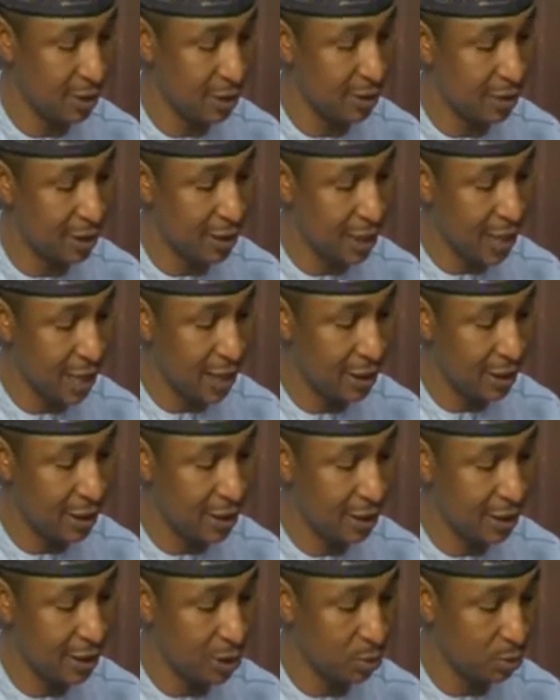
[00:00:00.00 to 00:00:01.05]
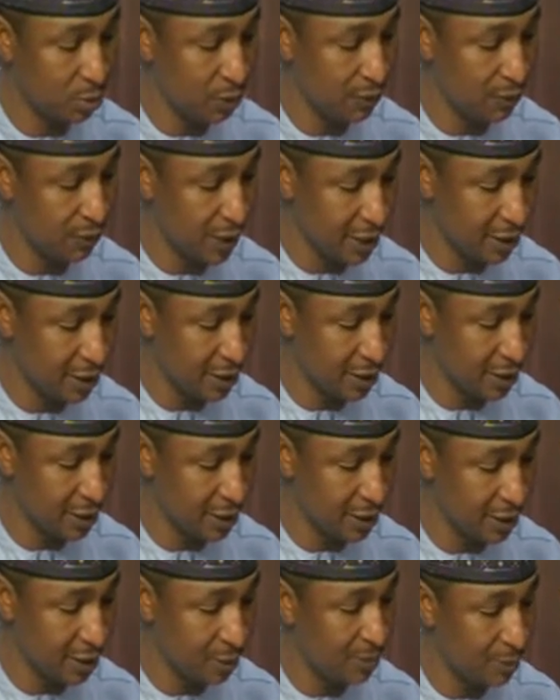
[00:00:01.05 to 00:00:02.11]
that INEC is
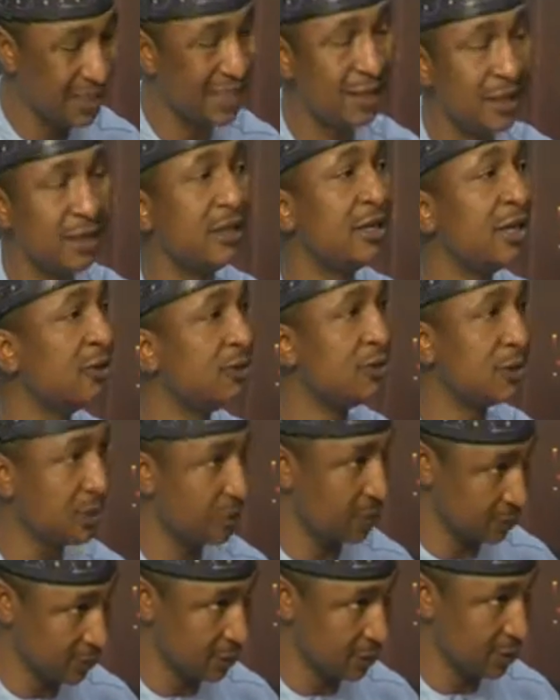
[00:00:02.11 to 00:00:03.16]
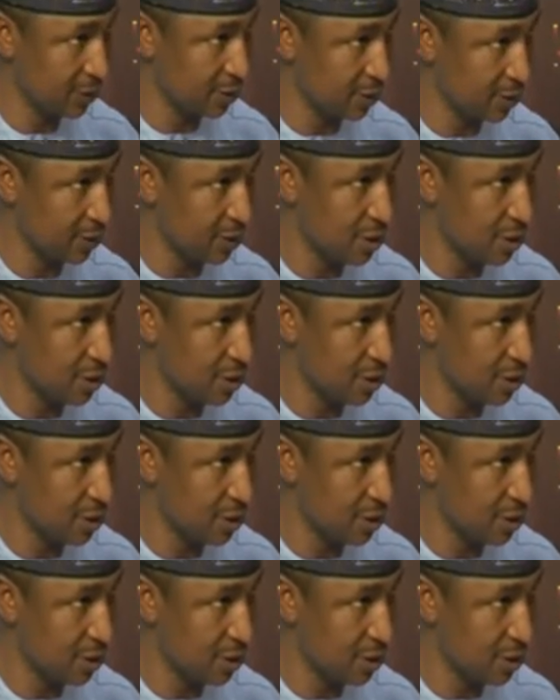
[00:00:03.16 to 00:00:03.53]
provided with the needed resources.